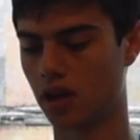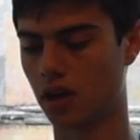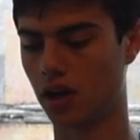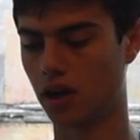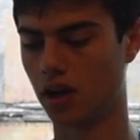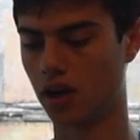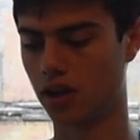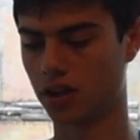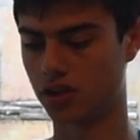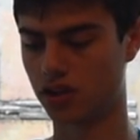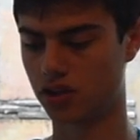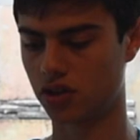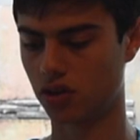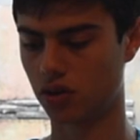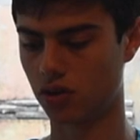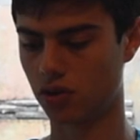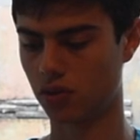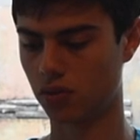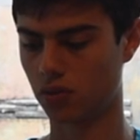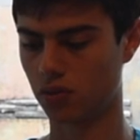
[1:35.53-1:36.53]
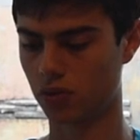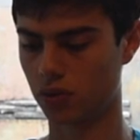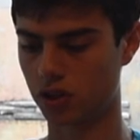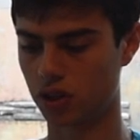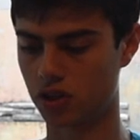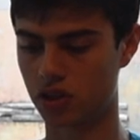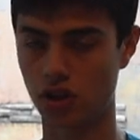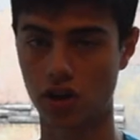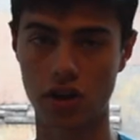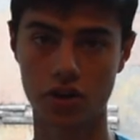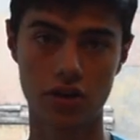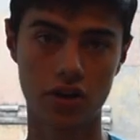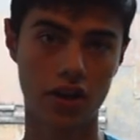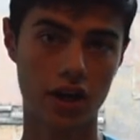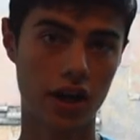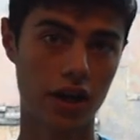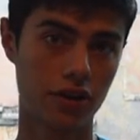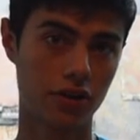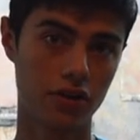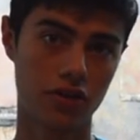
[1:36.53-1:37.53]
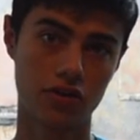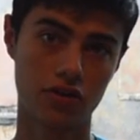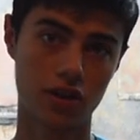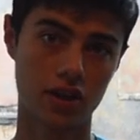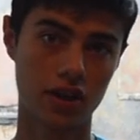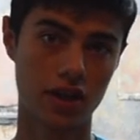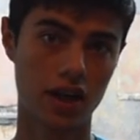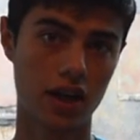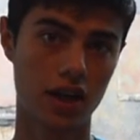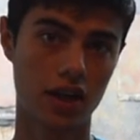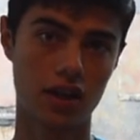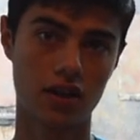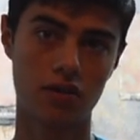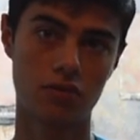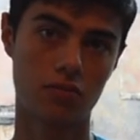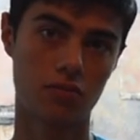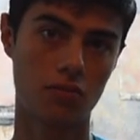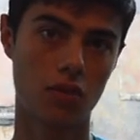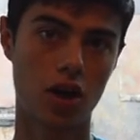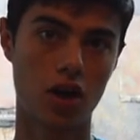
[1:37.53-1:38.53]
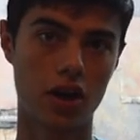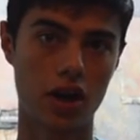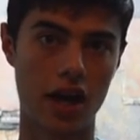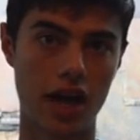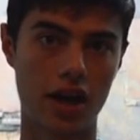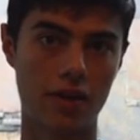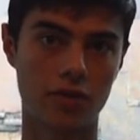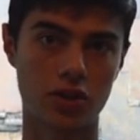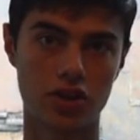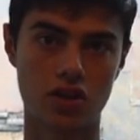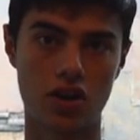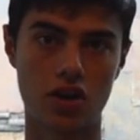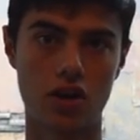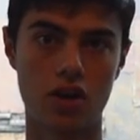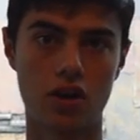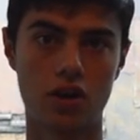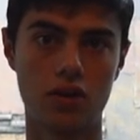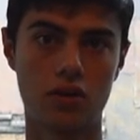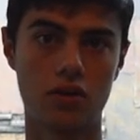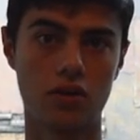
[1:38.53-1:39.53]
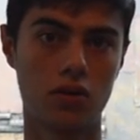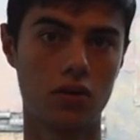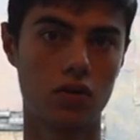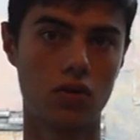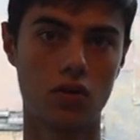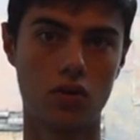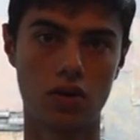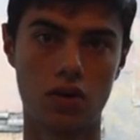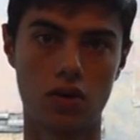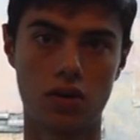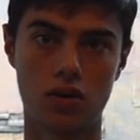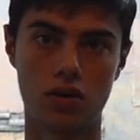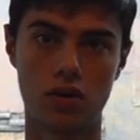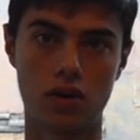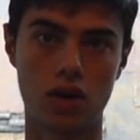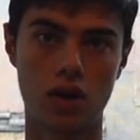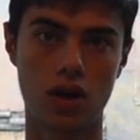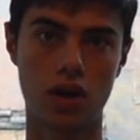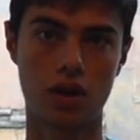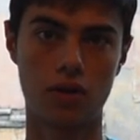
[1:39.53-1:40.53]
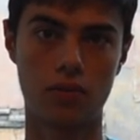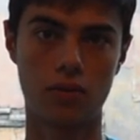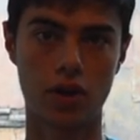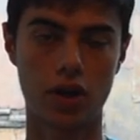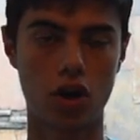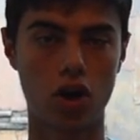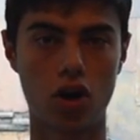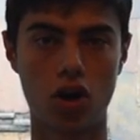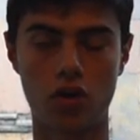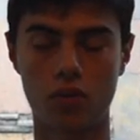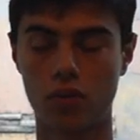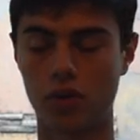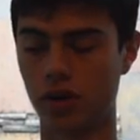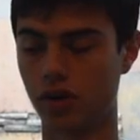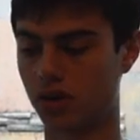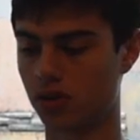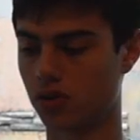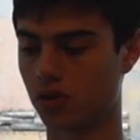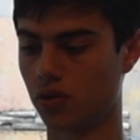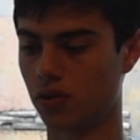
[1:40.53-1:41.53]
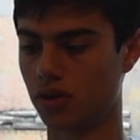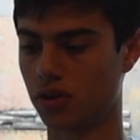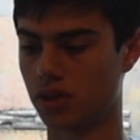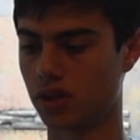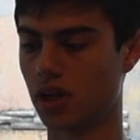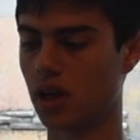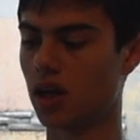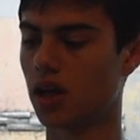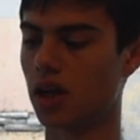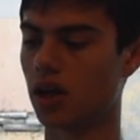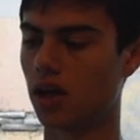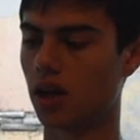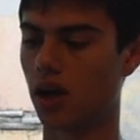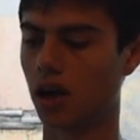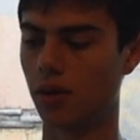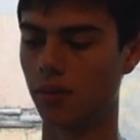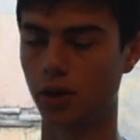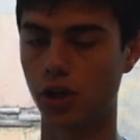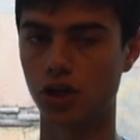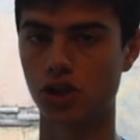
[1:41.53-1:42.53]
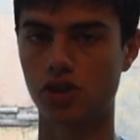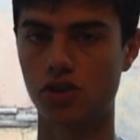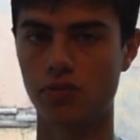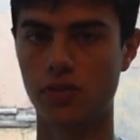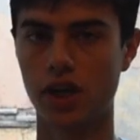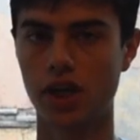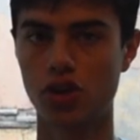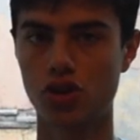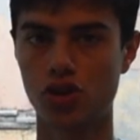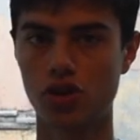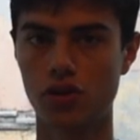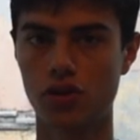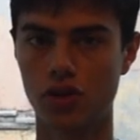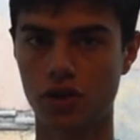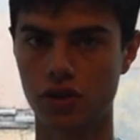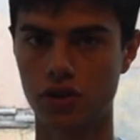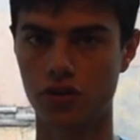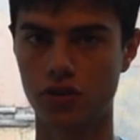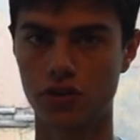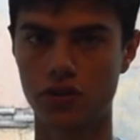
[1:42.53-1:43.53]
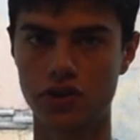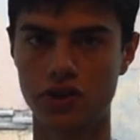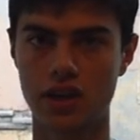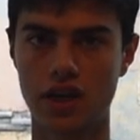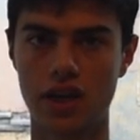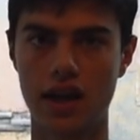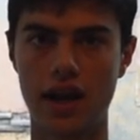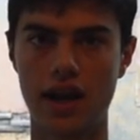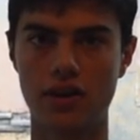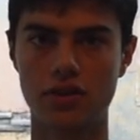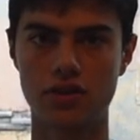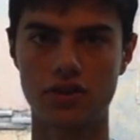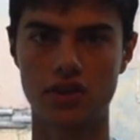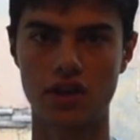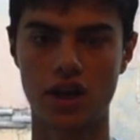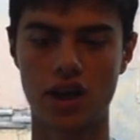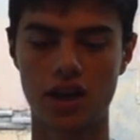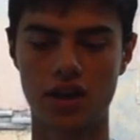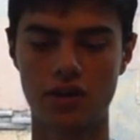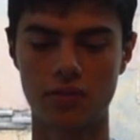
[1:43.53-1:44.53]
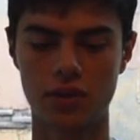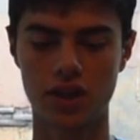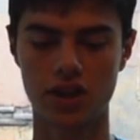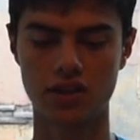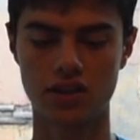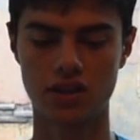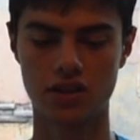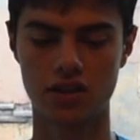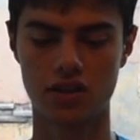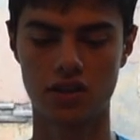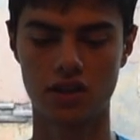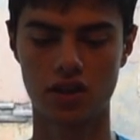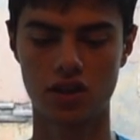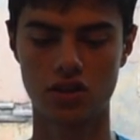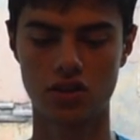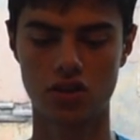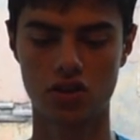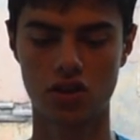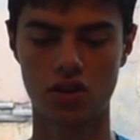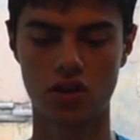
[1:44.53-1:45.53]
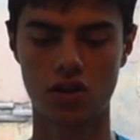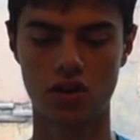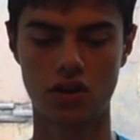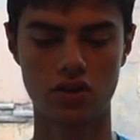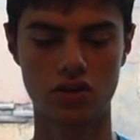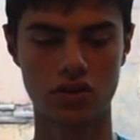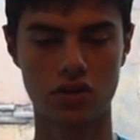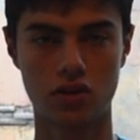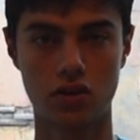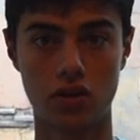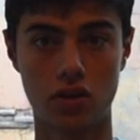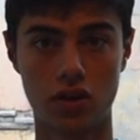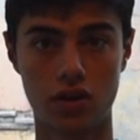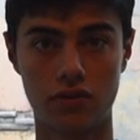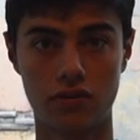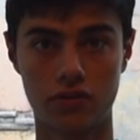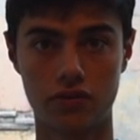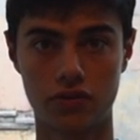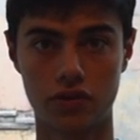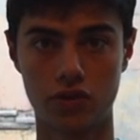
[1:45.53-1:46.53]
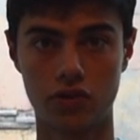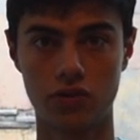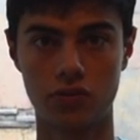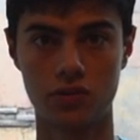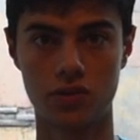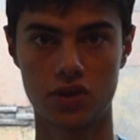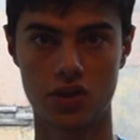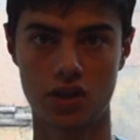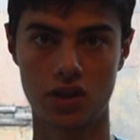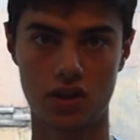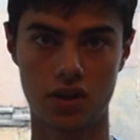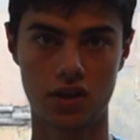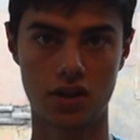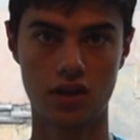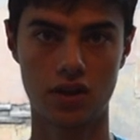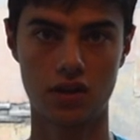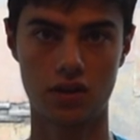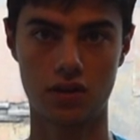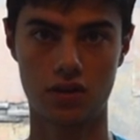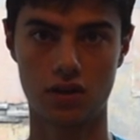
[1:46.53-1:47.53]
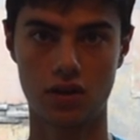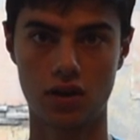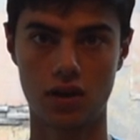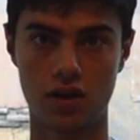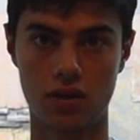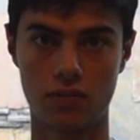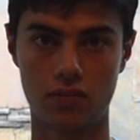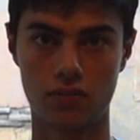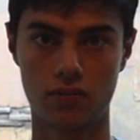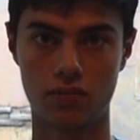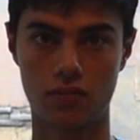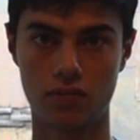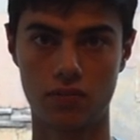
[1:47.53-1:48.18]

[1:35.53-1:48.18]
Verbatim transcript: Uh, so with the soldering iron you can get it on Amazon or uh, at hardware stores uh, but just make sure that you're using it outside because it does cause a lot of fumes that can um,